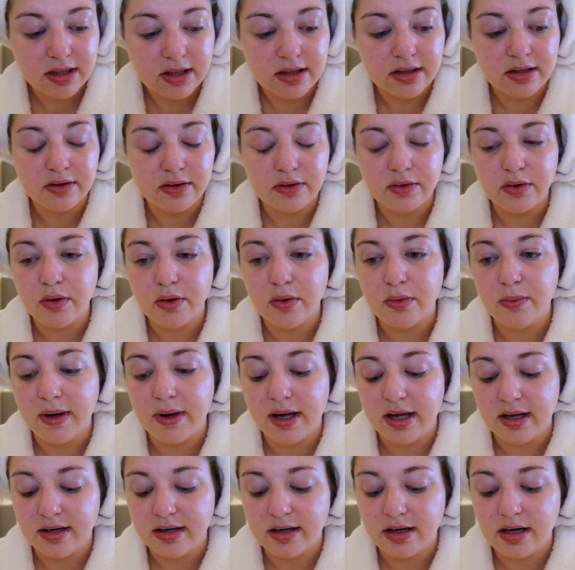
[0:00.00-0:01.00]
and it'll go
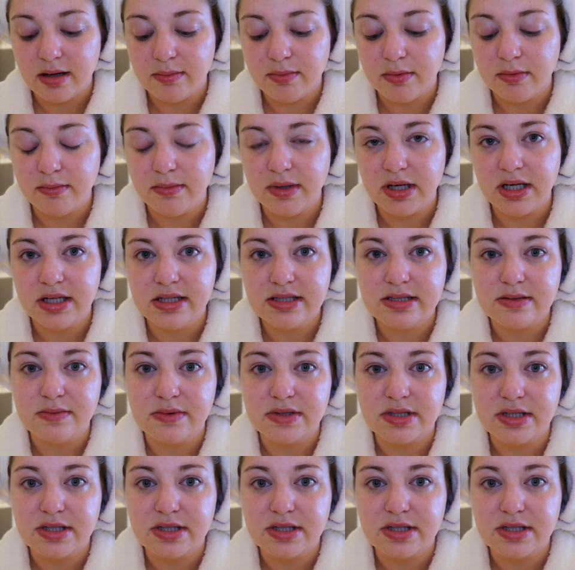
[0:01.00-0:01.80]
away in a couple minutes